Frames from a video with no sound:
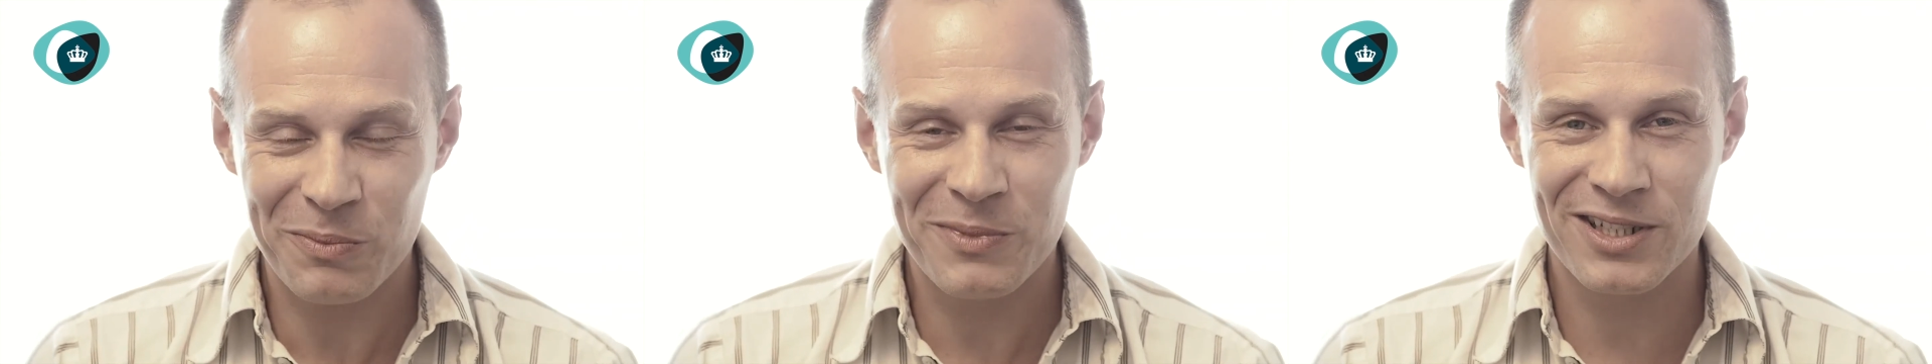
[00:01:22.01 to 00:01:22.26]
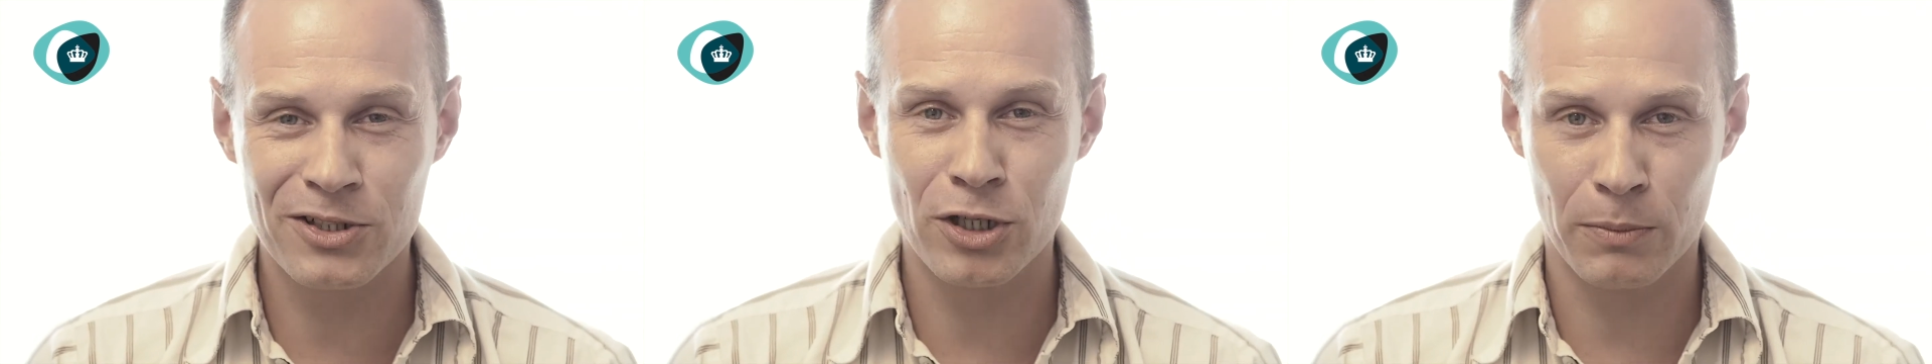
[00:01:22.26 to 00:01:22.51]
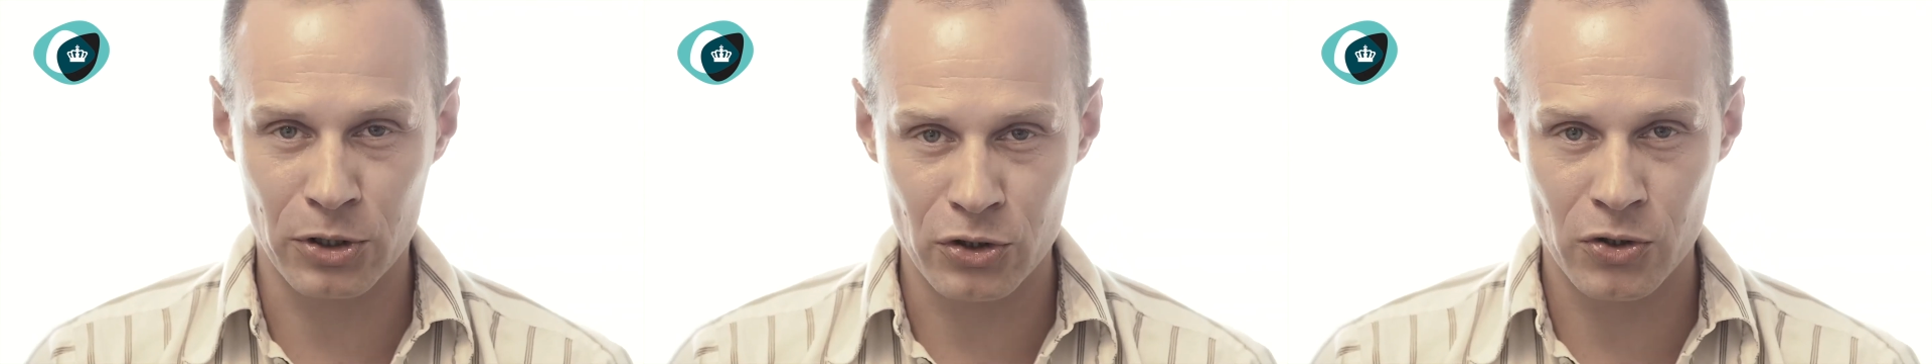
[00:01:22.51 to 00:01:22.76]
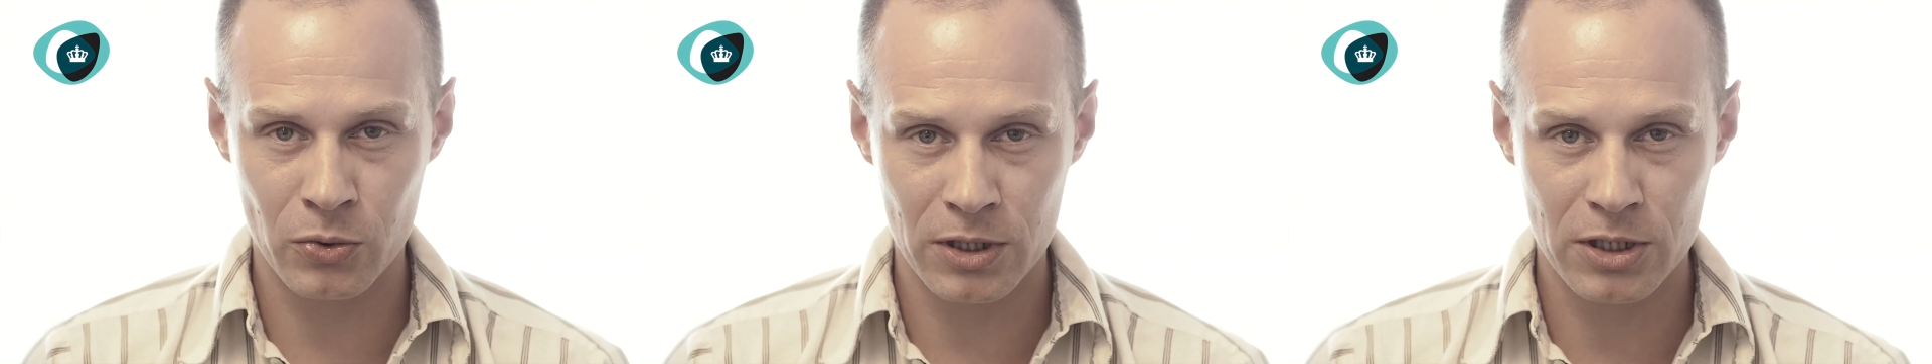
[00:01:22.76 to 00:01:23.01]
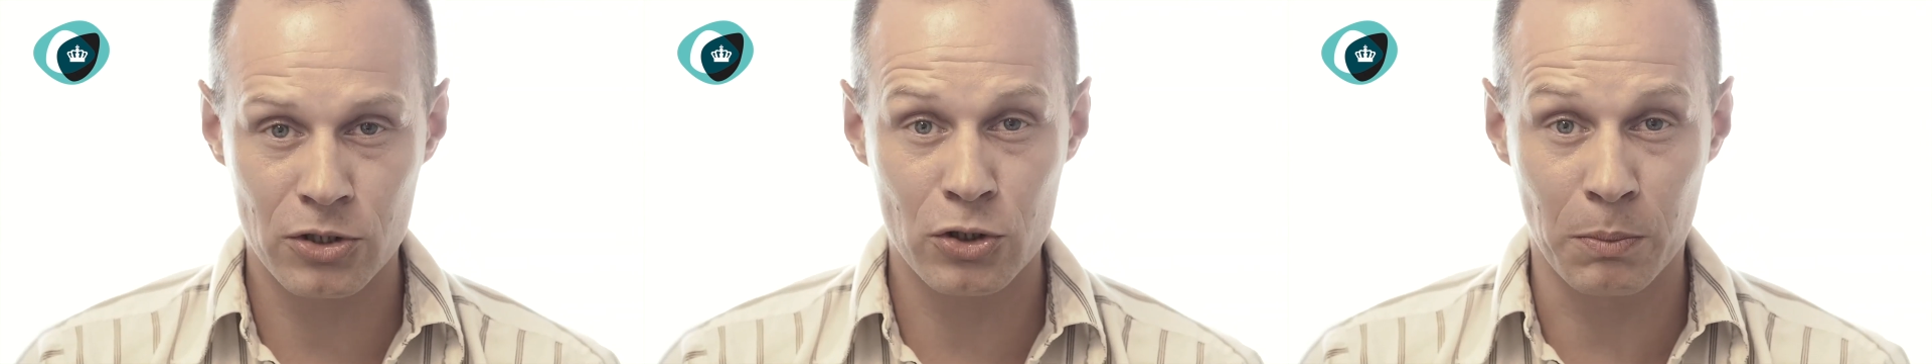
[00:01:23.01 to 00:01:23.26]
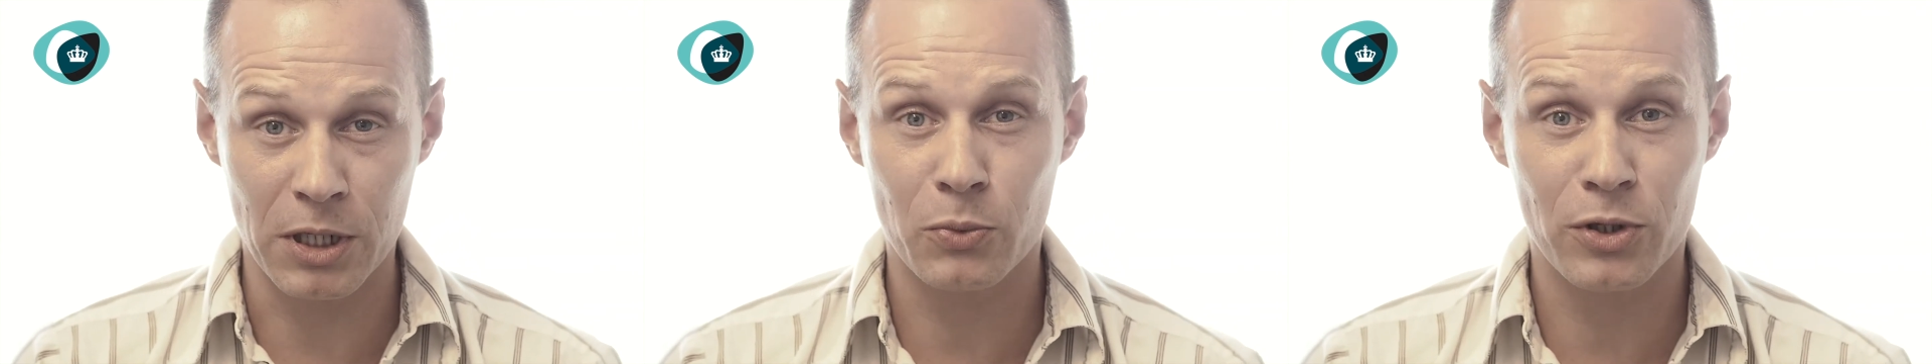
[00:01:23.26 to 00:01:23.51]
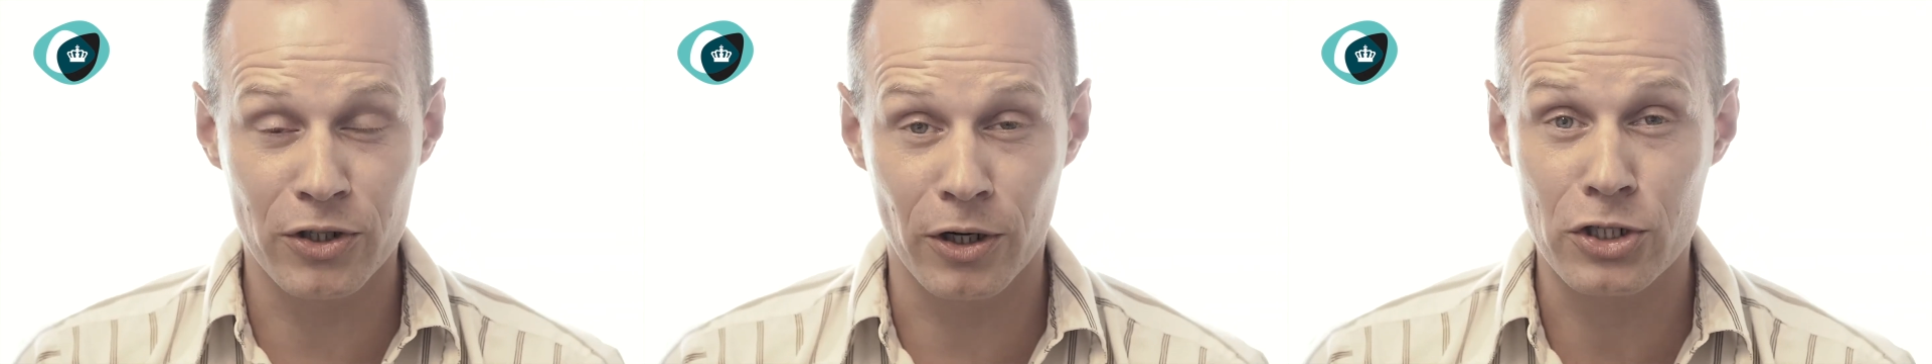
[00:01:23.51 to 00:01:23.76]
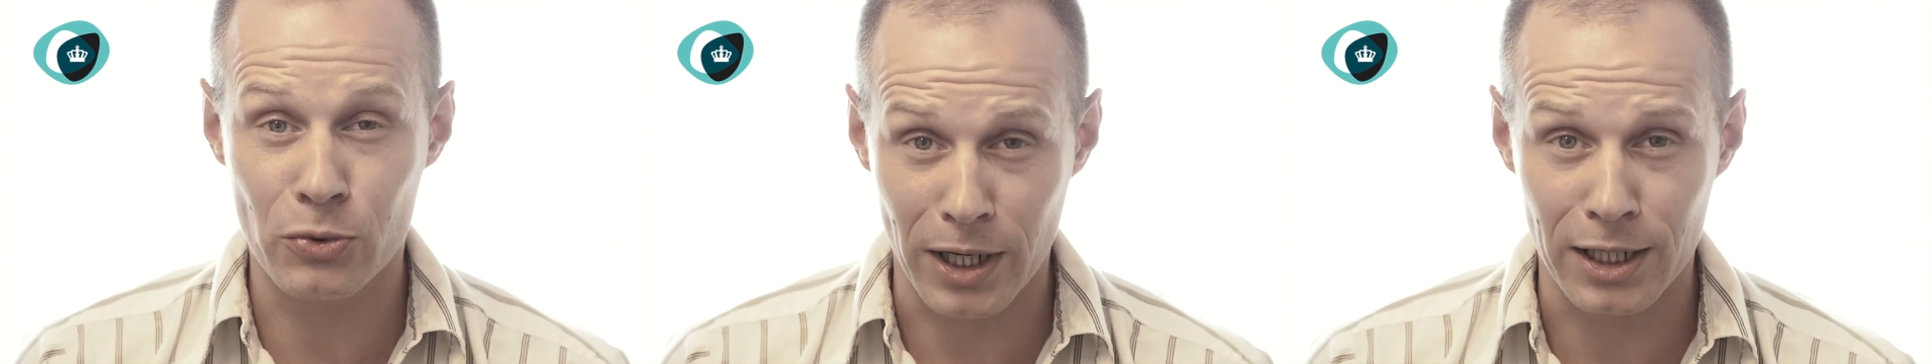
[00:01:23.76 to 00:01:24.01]
miss this opportunity to meet with your
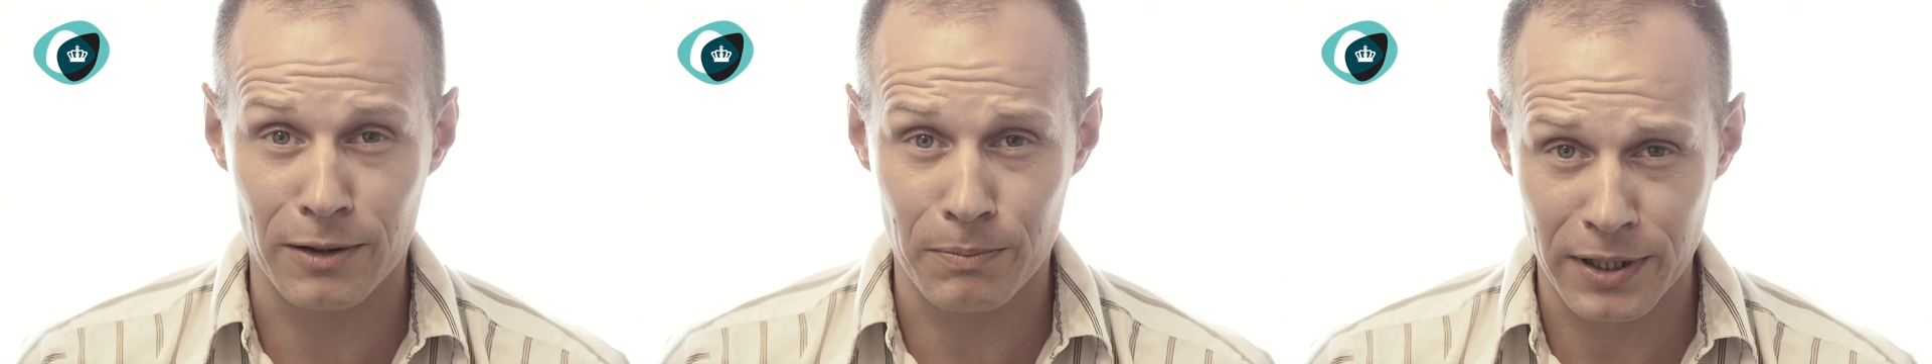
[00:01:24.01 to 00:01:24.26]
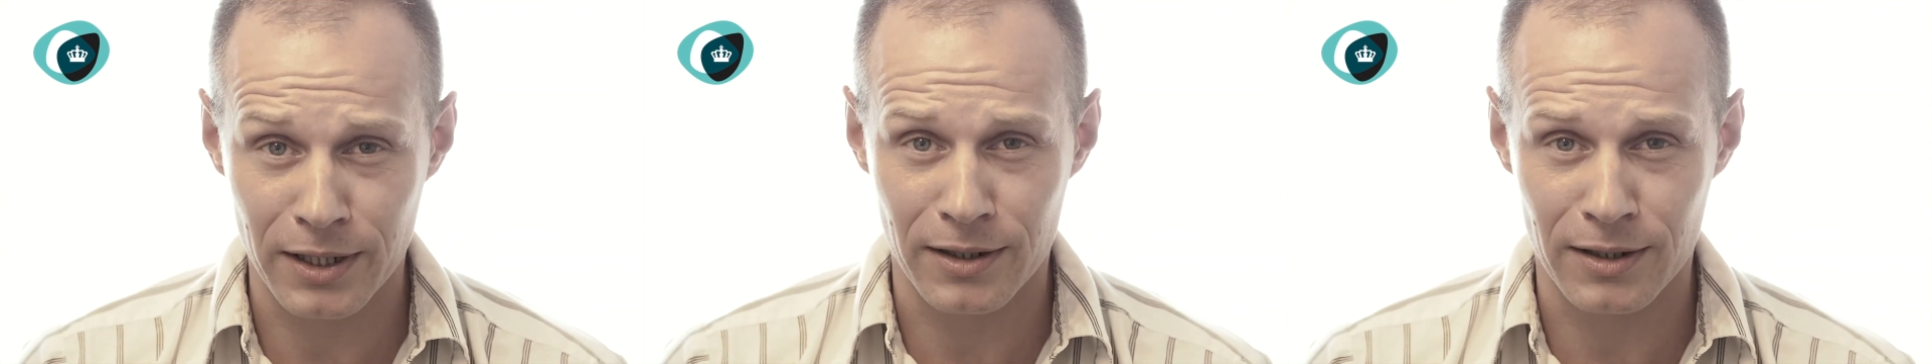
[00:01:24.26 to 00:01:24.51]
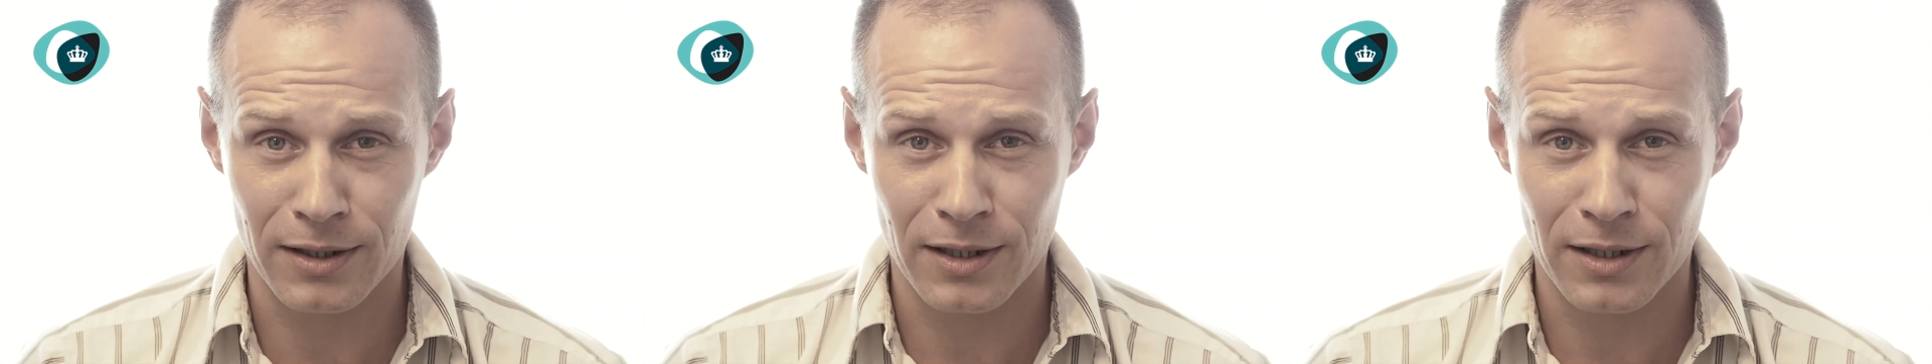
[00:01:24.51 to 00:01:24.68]
Israeli peer.